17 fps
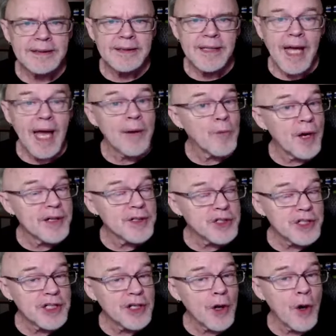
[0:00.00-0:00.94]
And when
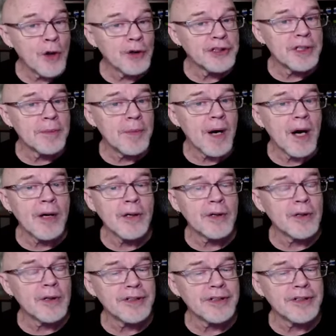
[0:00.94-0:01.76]
she called him Uncle